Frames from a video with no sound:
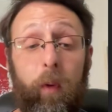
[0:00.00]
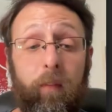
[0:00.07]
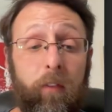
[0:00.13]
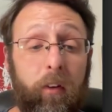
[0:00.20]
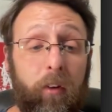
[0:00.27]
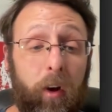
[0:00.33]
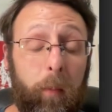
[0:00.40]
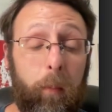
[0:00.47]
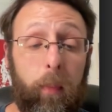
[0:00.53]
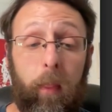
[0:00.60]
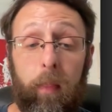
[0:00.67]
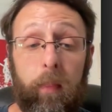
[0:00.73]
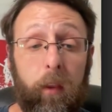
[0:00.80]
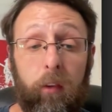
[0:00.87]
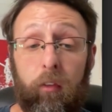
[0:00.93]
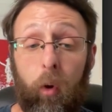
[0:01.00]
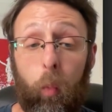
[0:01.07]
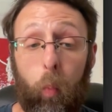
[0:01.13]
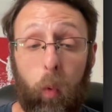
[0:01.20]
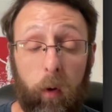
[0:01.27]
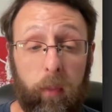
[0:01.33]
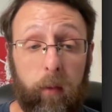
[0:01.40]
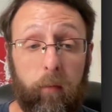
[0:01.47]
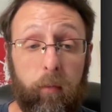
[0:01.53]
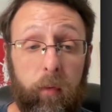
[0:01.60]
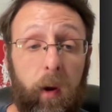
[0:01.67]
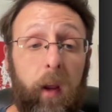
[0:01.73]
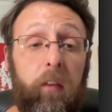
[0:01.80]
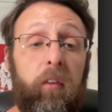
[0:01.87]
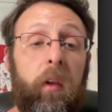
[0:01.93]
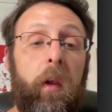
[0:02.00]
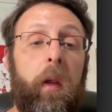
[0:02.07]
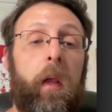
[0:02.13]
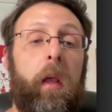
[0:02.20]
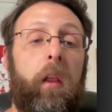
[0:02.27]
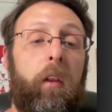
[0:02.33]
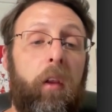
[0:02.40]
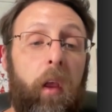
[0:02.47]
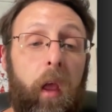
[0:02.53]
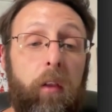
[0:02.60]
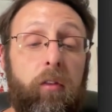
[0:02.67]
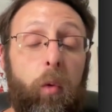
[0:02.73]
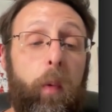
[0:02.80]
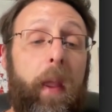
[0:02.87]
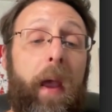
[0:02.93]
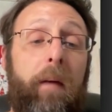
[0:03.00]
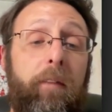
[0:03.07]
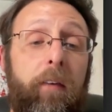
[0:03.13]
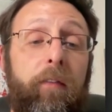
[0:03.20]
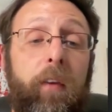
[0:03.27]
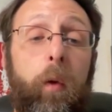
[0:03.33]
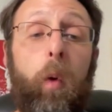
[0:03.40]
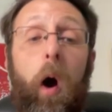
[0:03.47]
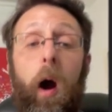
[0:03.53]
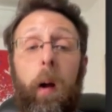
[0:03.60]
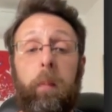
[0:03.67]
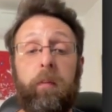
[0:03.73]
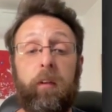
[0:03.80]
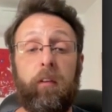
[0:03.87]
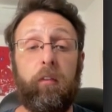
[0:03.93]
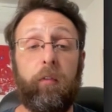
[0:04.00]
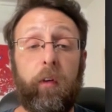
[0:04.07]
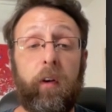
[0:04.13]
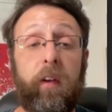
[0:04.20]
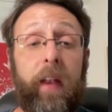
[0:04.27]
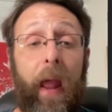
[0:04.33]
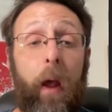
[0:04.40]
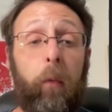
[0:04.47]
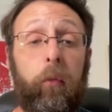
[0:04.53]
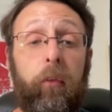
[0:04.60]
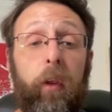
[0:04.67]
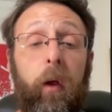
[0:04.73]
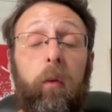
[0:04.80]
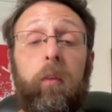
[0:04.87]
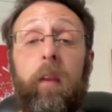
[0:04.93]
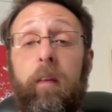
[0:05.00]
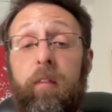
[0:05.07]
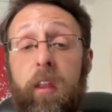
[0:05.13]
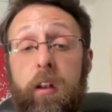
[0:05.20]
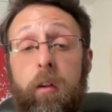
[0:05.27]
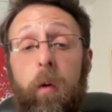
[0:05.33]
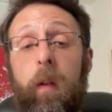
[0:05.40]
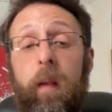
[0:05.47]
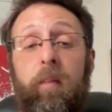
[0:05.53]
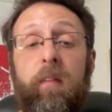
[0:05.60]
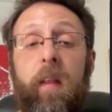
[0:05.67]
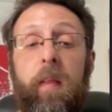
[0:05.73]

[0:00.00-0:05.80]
we've determined that these are worth it for us. And so we have a few options for downsells. If they don't have